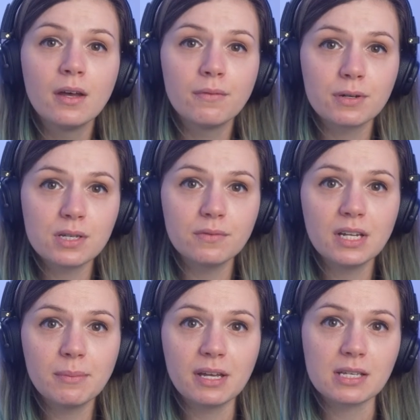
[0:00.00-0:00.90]
First of
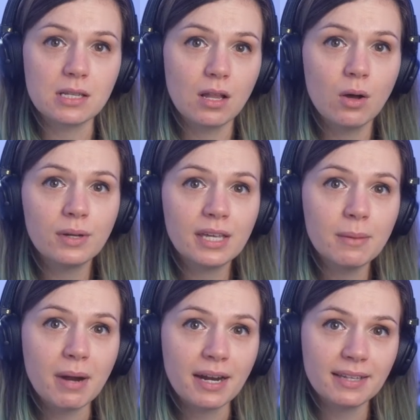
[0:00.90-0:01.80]
them is low-key
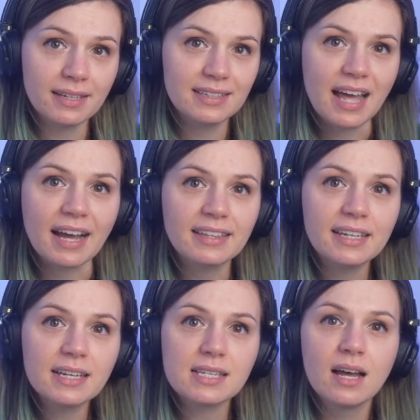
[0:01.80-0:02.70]
marketing
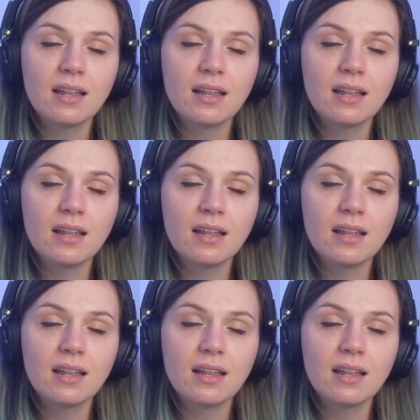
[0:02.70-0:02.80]
tactics